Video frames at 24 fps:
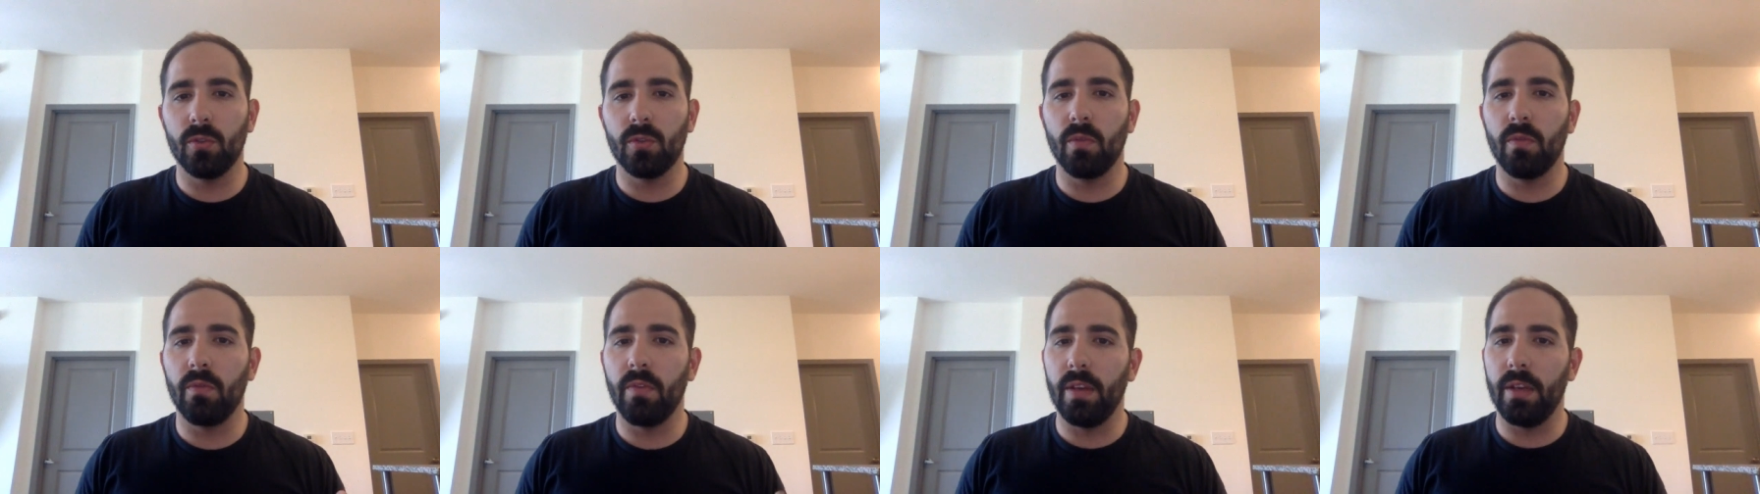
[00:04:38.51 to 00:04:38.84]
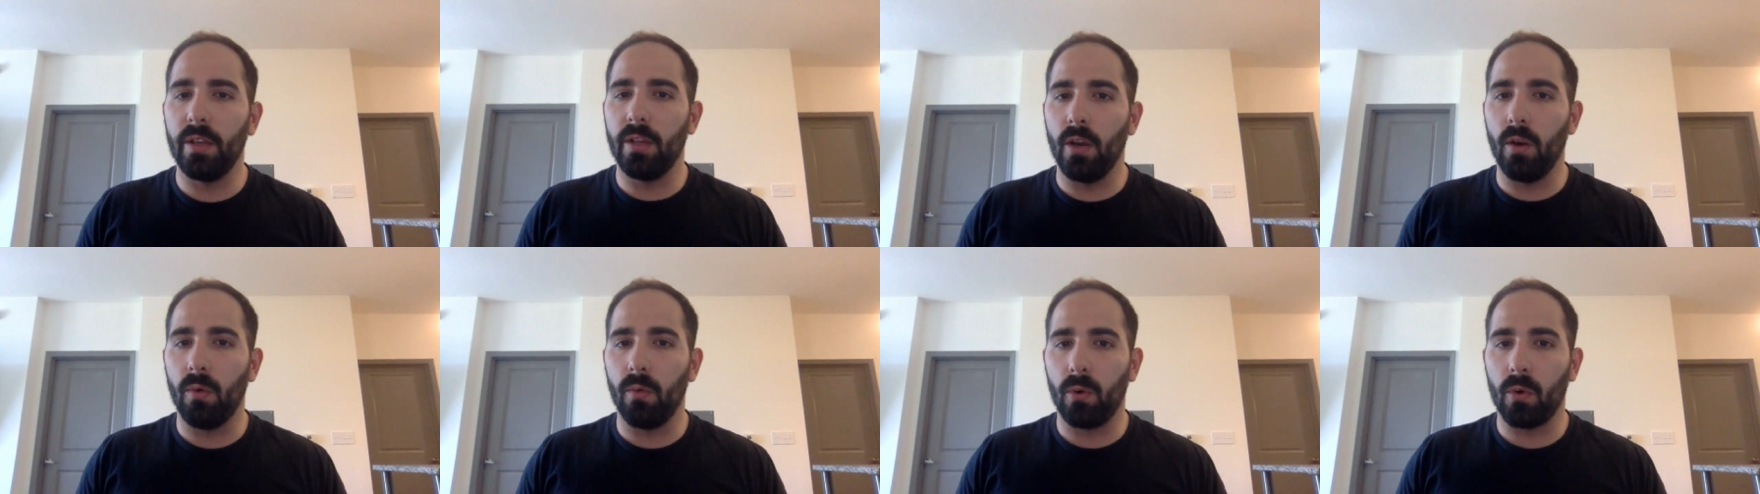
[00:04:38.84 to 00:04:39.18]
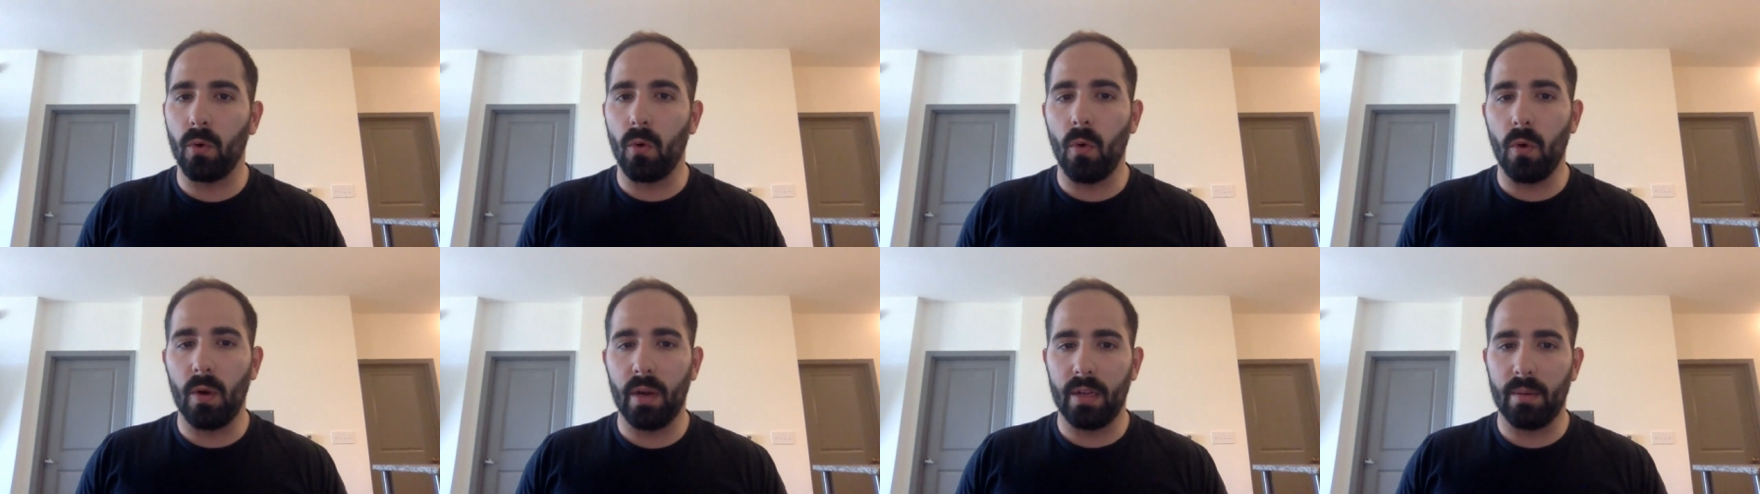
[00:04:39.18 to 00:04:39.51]
video
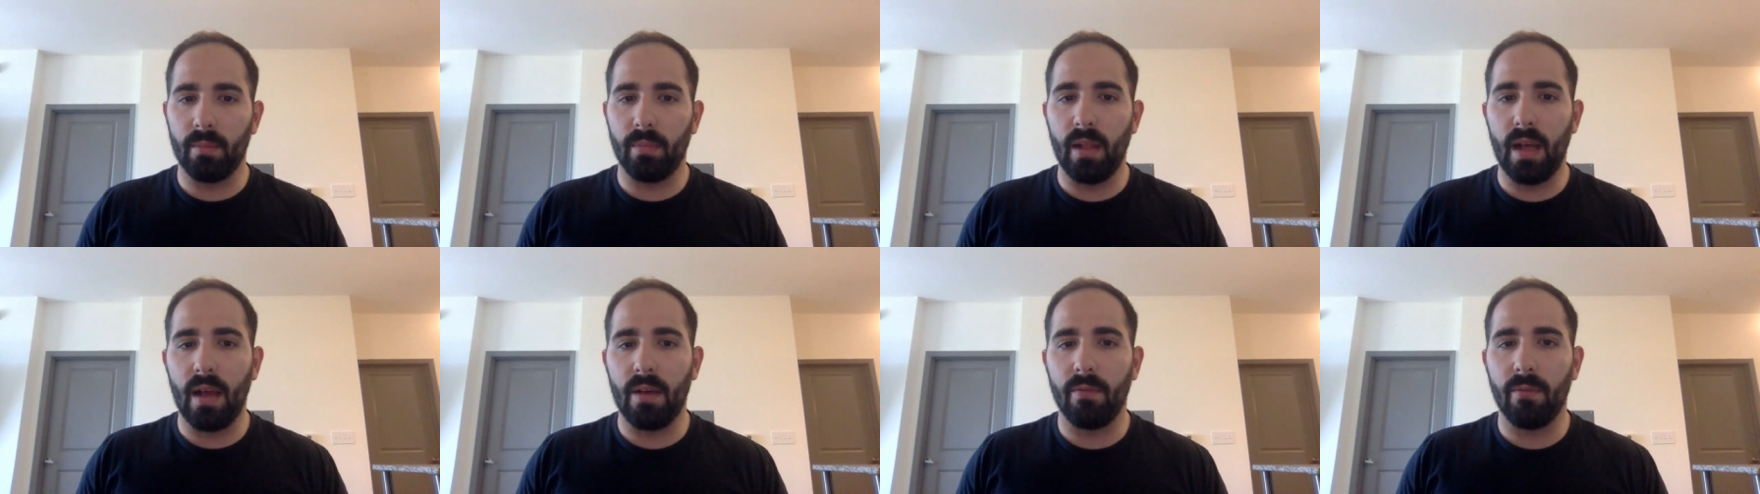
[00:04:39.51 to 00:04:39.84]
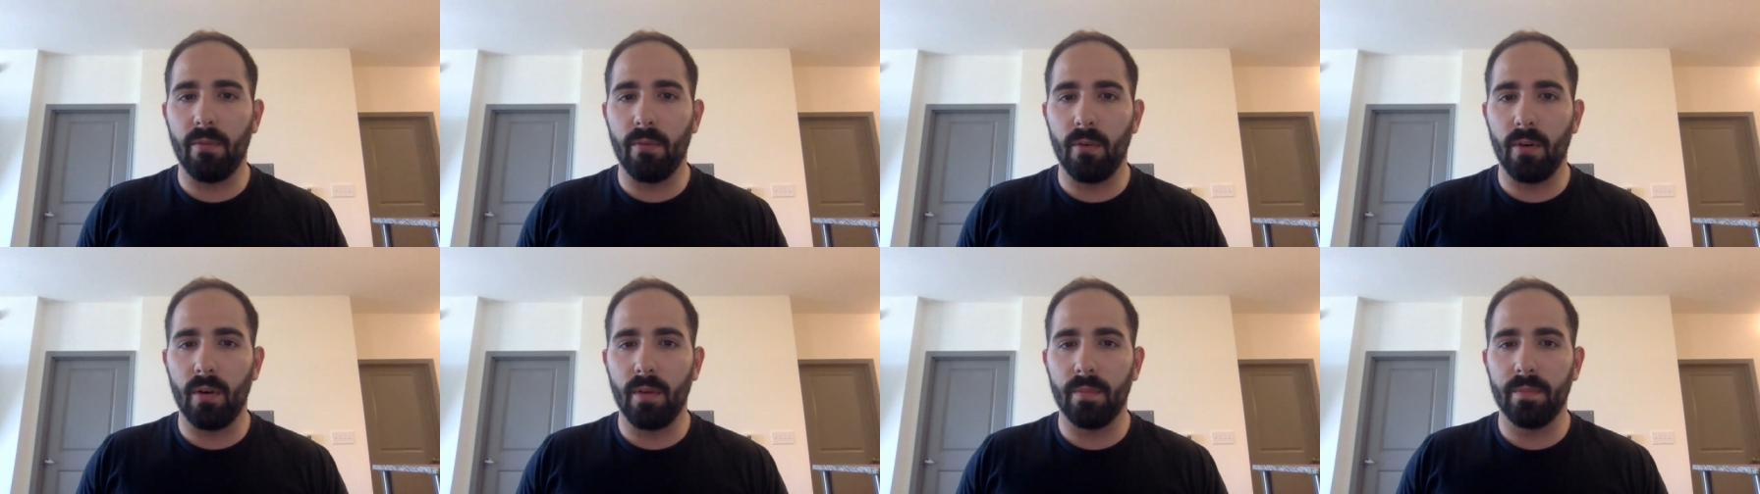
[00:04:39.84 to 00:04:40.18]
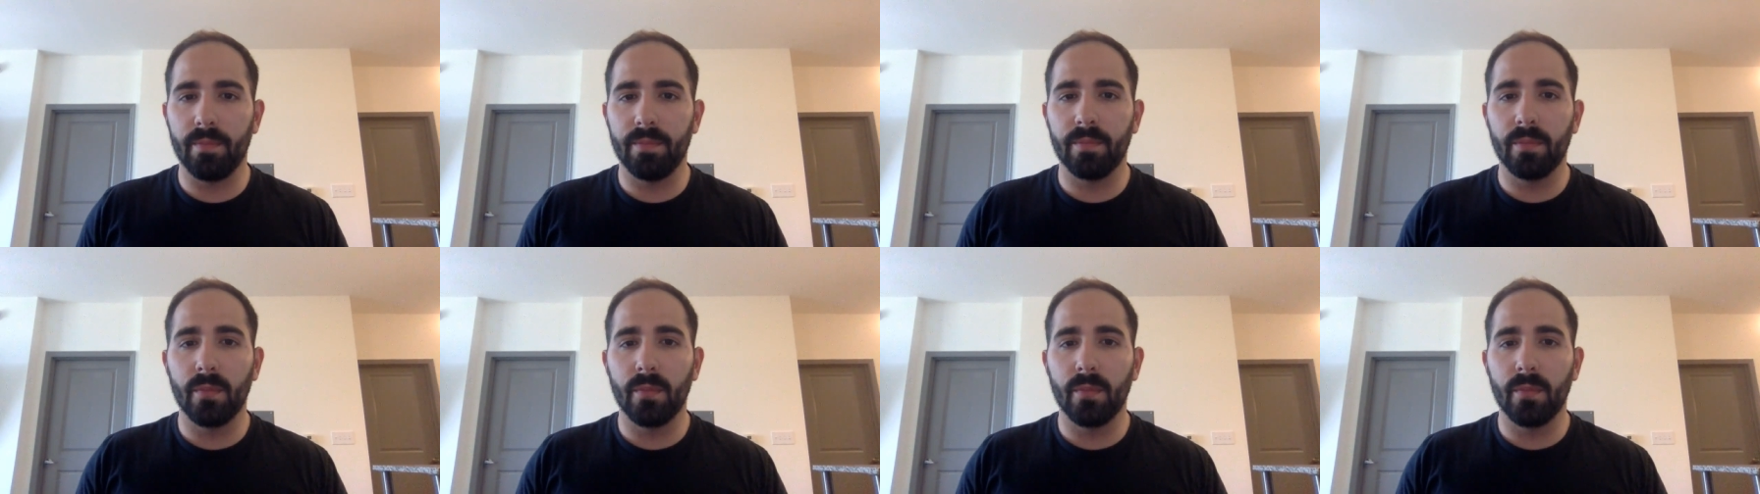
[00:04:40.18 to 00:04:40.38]
recording platform.